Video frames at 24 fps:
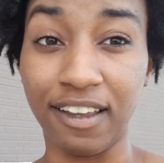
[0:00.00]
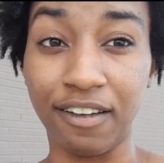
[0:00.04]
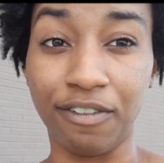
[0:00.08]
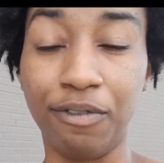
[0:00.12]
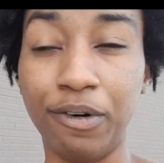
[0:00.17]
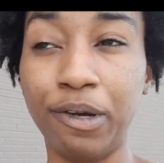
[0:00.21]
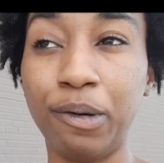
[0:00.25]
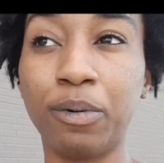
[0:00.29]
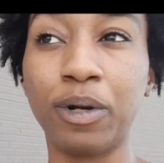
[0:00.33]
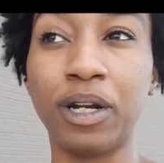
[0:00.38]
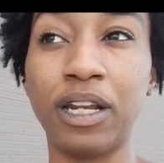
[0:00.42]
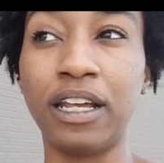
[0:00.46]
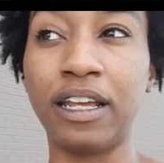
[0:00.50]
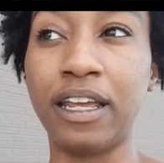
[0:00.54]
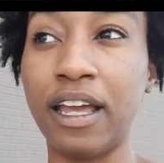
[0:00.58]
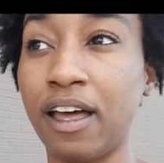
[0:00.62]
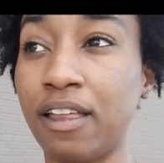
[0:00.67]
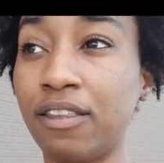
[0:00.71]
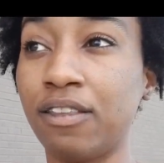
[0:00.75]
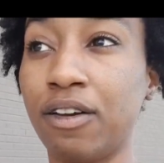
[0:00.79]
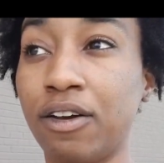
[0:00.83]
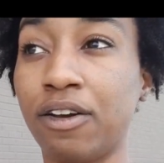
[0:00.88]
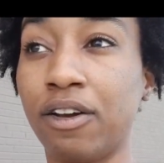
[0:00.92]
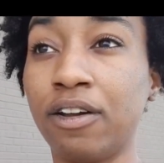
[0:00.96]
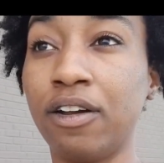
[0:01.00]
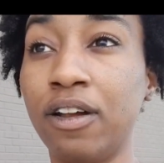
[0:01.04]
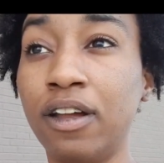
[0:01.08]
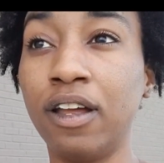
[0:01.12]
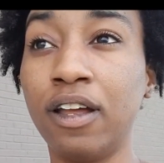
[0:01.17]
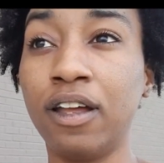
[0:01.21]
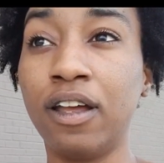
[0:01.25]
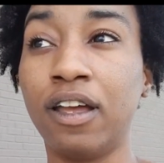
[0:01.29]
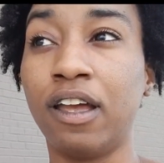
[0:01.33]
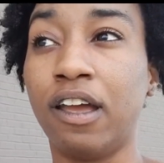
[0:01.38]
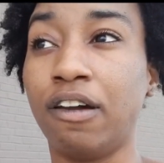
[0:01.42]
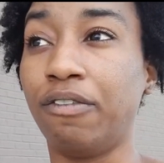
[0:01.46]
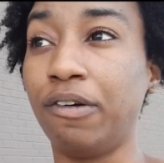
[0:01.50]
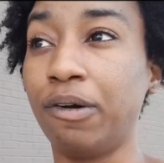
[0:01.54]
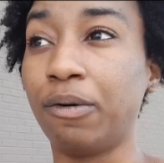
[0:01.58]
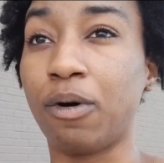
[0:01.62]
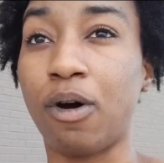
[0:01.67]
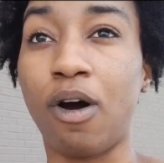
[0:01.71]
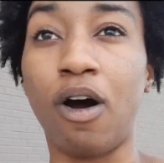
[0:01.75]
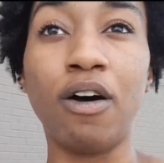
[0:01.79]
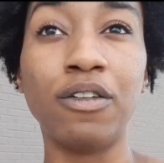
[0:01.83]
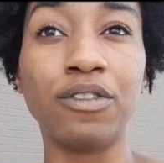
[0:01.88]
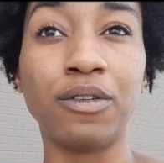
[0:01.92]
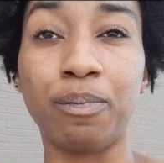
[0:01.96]
If we were together, if we
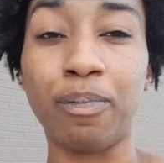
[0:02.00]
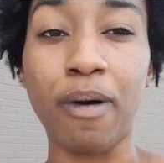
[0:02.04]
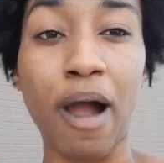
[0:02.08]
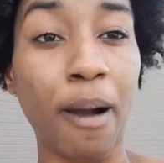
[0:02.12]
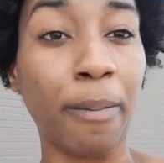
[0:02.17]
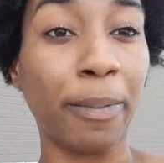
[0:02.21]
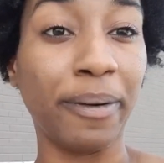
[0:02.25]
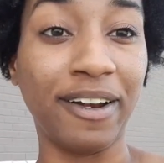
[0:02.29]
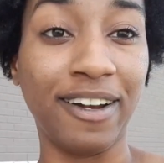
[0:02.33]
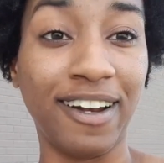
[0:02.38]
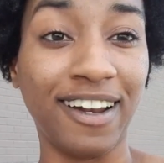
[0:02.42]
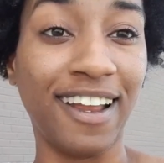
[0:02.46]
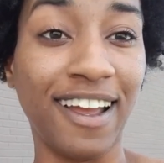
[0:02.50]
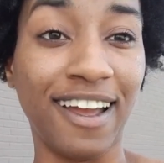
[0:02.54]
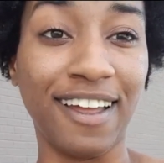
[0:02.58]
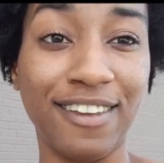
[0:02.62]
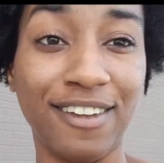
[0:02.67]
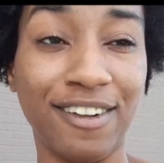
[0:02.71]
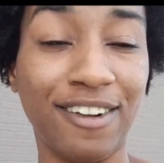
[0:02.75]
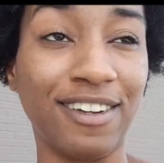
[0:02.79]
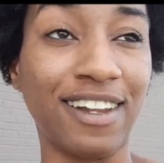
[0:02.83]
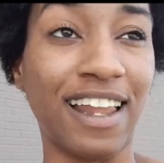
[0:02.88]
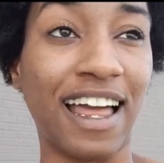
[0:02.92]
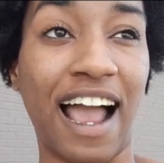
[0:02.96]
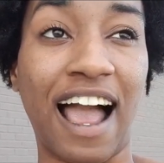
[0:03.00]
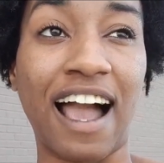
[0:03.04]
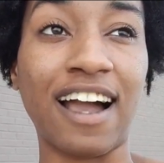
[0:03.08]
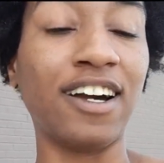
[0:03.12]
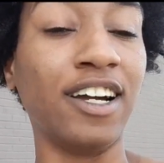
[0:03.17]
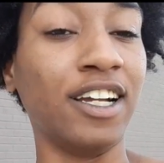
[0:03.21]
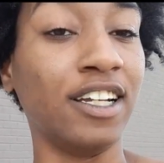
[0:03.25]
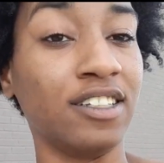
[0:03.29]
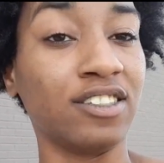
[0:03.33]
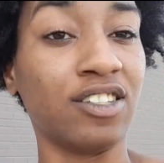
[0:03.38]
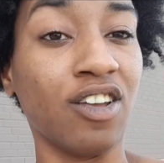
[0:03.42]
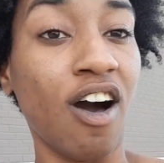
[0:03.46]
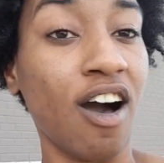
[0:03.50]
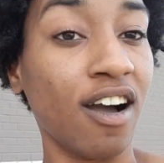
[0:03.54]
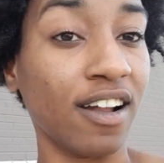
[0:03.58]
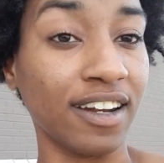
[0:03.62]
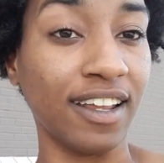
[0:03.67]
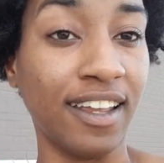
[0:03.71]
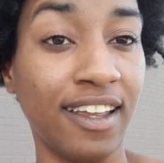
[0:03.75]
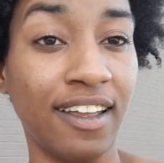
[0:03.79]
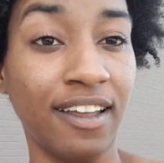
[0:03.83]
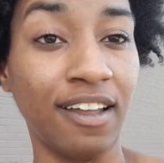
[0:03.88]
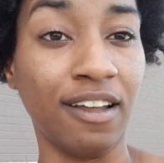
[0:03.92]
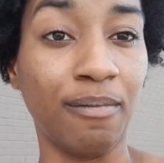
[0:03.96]
were on the property together, like, I couldn't talk
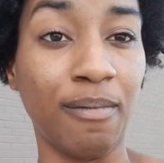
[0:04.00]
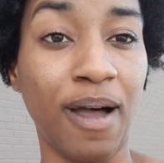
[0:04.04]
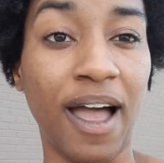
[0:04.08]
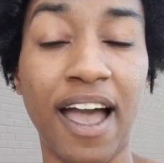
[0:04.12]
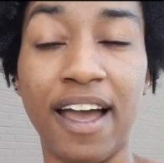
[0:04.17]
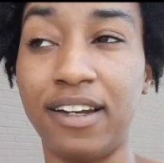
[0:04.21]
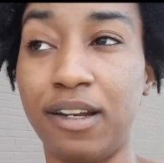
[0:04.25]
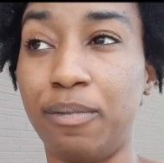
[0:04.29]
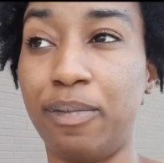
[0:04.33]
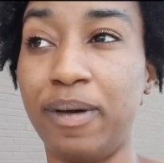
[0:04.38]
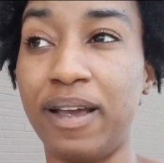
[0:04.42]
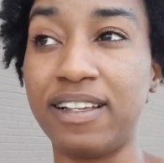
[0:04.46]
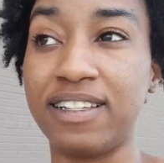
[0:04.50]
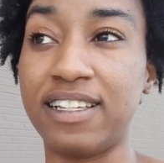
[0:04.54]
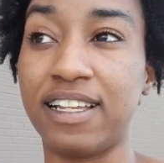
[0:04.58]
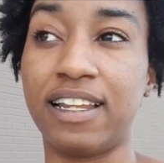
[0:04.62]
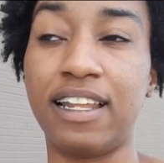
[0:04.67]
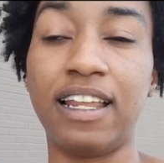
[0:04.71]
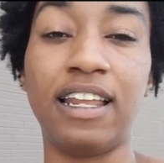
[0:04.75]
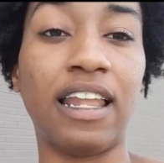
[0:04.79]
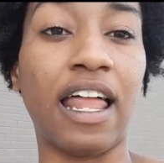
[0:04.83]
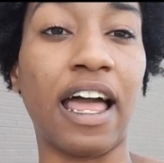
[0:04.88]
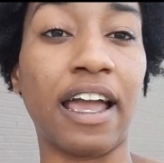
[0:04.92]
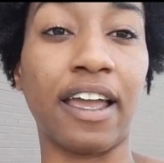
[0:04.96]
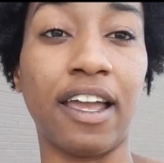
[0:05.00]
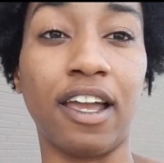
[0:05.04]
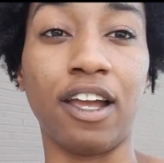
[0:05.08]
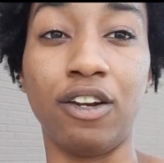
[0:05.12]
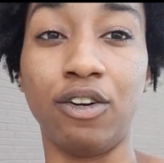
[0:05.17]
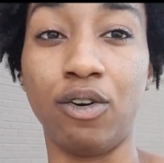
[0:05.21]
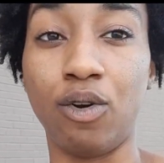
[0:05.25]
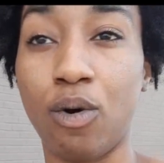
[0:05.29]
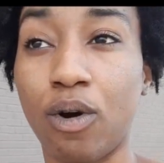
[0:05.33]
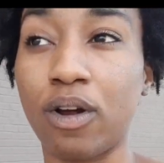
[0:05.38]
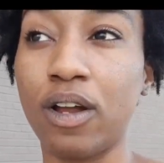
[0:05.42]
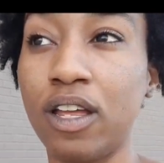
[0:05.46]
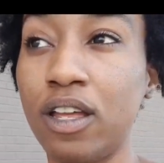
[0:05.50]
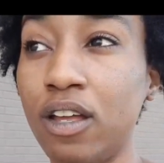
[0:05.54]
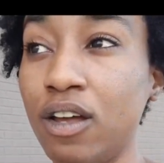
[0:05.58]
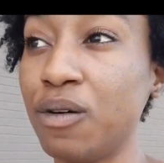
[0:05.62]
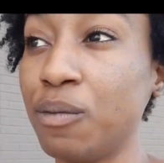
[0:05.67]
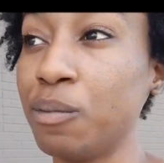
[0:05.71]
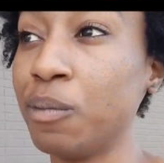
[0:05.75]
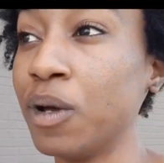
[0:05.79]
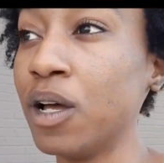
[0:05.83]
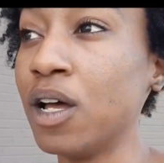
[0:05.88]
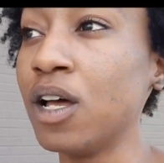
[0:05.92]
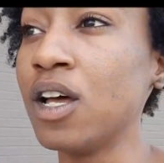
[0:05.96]
to him. I had to basically, like, ignore
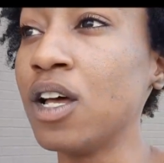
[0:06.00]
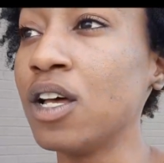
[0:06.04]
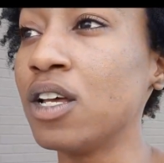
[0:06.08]
him.